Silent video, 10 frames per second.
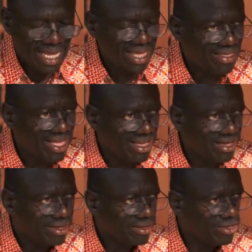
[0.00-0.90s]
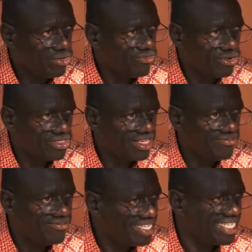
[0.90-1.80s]
I thank you for the
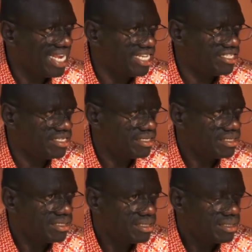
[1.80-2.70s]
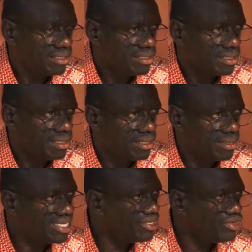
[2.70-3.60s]
vigilance
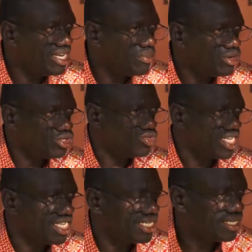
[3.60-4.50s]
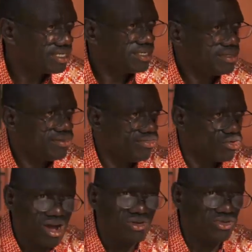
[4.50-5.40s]
that you demonstrated
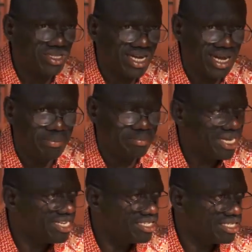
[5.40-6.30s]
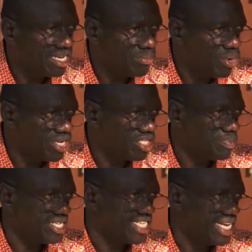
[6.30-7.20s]
throughout the campaigns and more
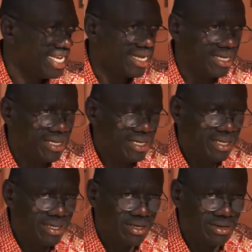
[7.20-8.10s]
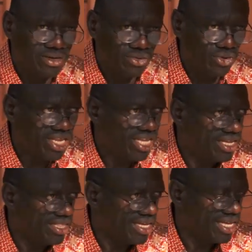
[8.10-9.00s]
especially
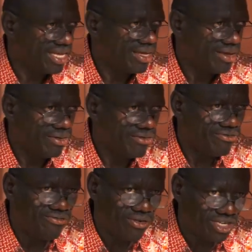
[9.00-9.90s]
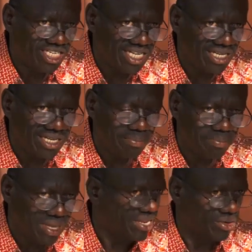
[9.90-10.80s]
during the voting
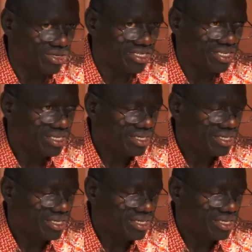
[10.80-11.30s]
period.